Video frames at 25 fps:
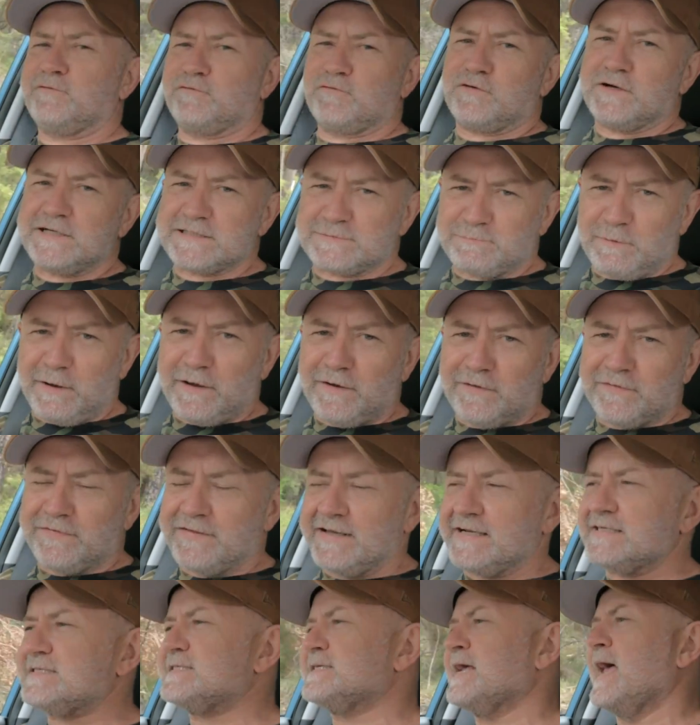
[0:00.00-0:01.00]
trust me
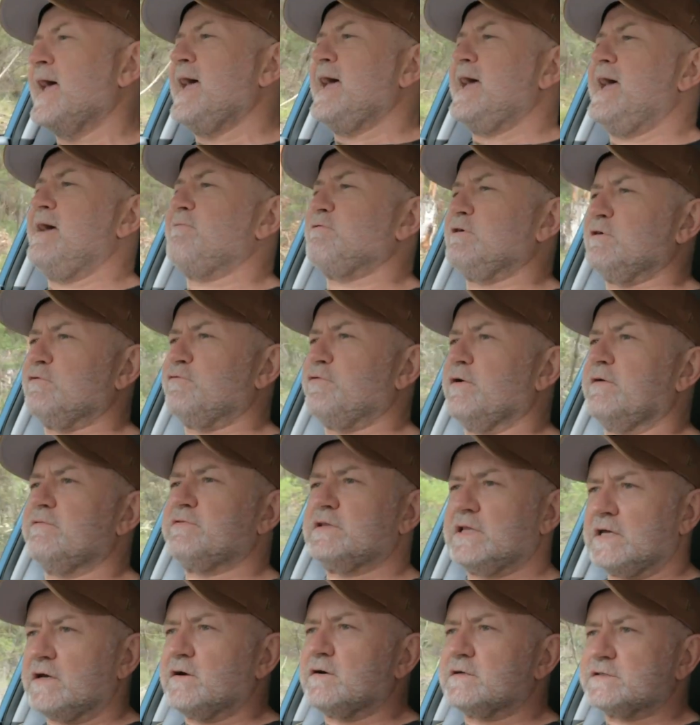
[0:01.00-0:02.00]
on this, having
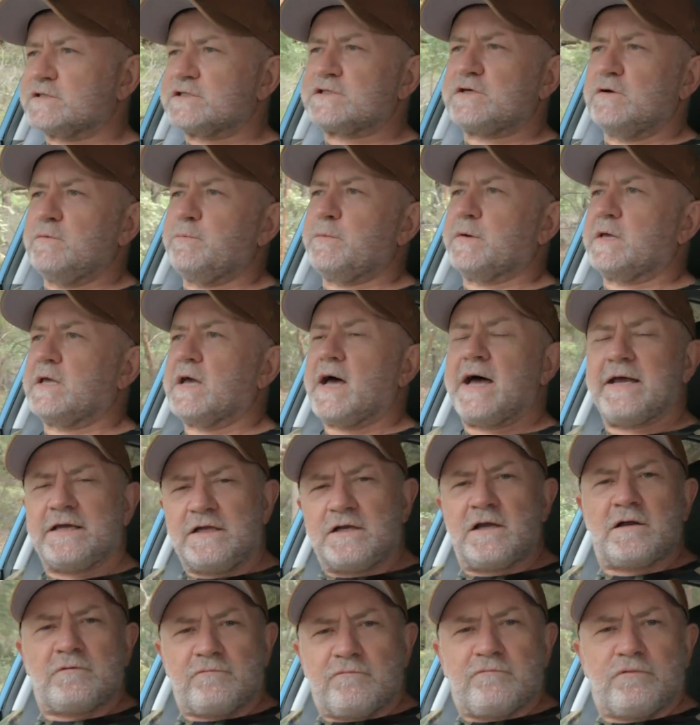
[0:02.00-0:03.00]
driven the odd supercar,
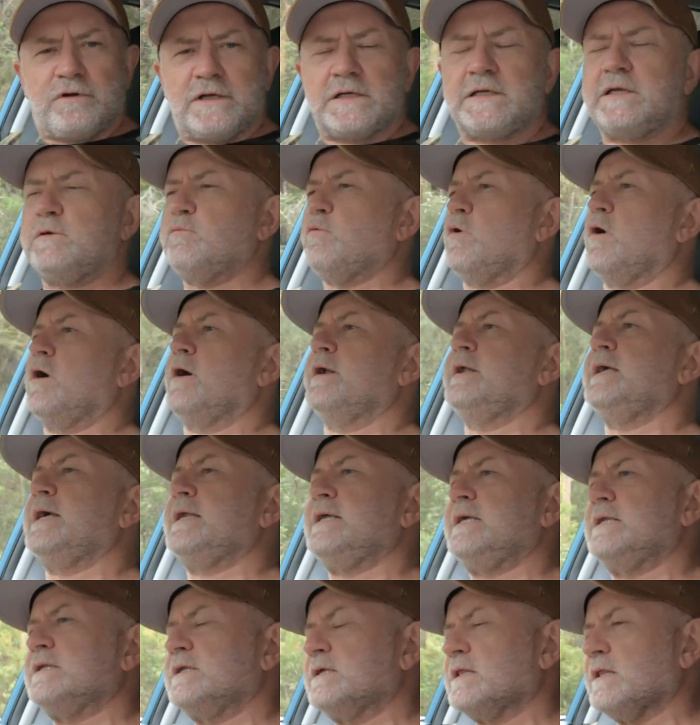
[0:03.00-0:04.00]
you don't really want
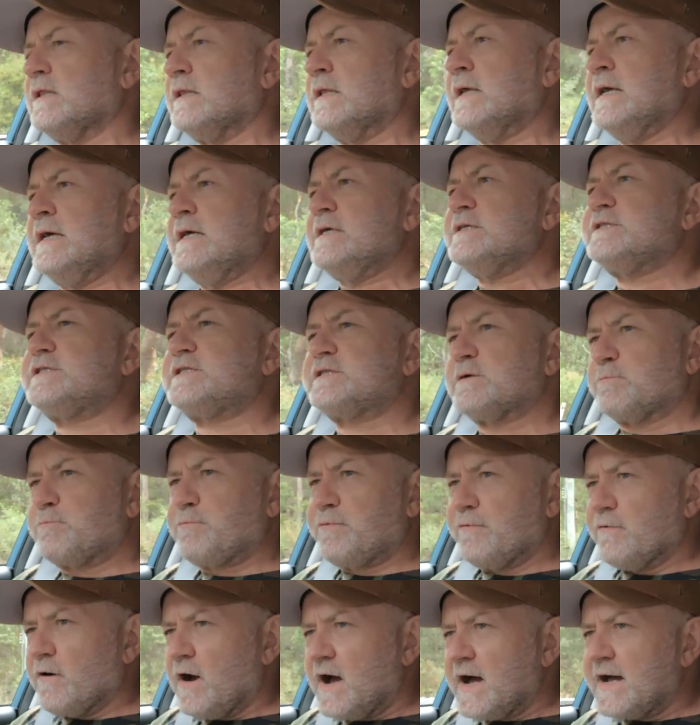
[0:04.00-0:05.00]
any little
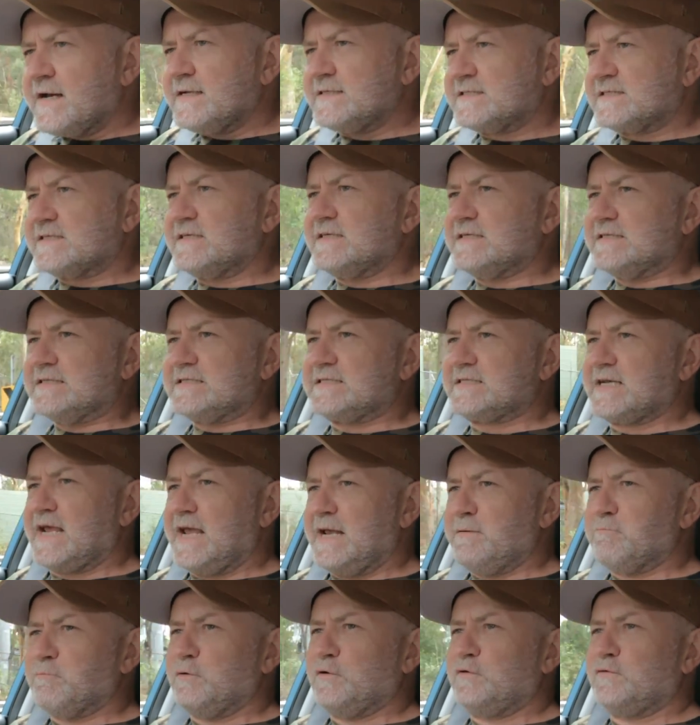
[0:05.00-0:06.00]
surprises
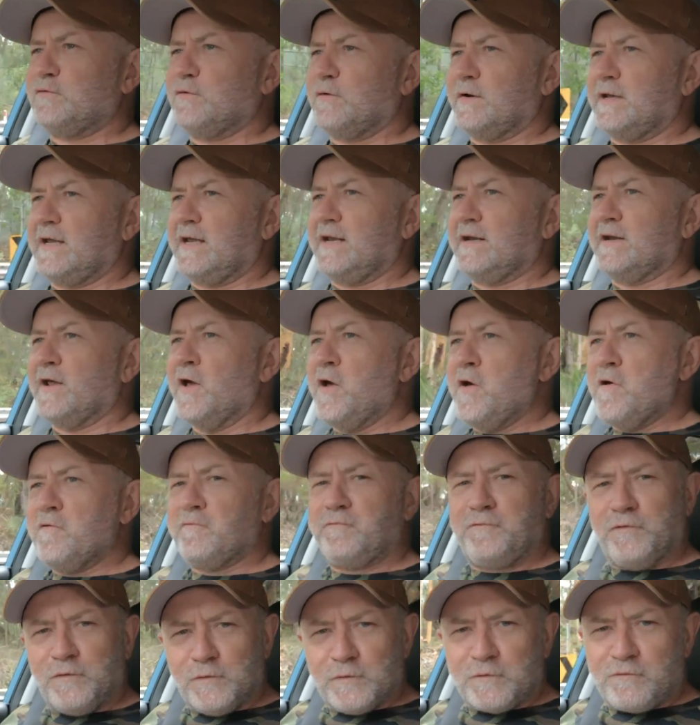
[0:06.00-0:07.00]
in between
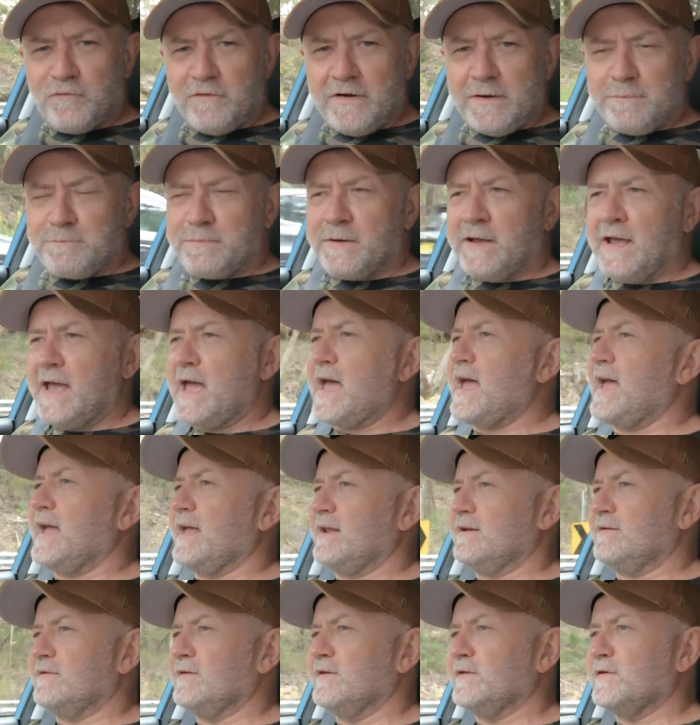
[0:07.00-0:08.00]
full grip
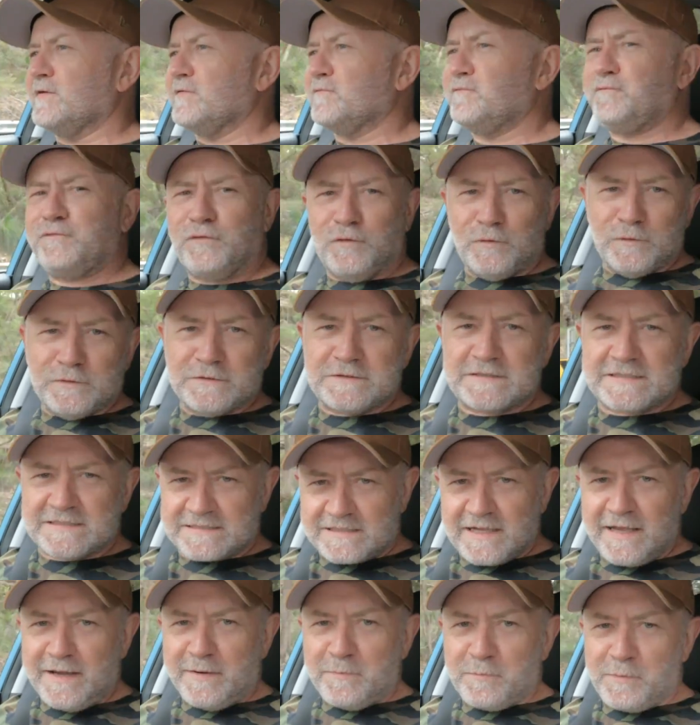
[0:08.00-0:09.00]
and full
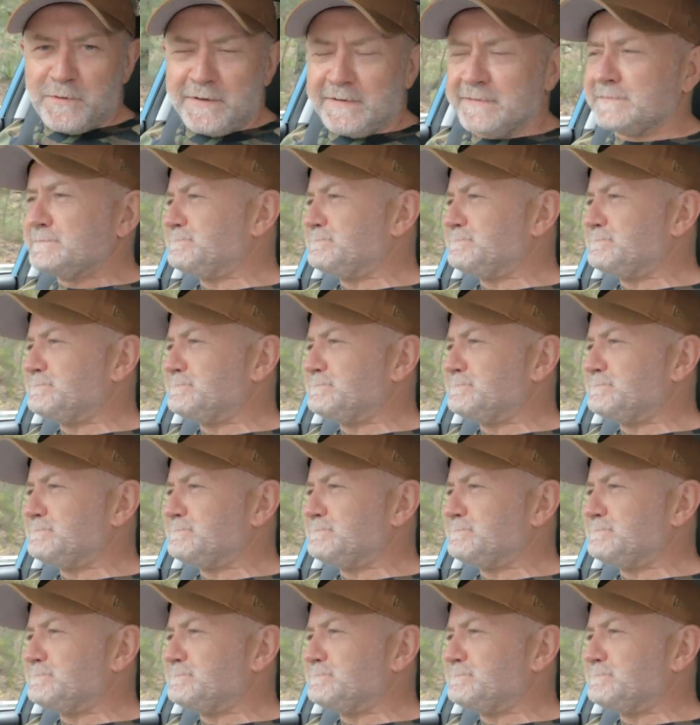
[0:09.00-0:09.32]
slip.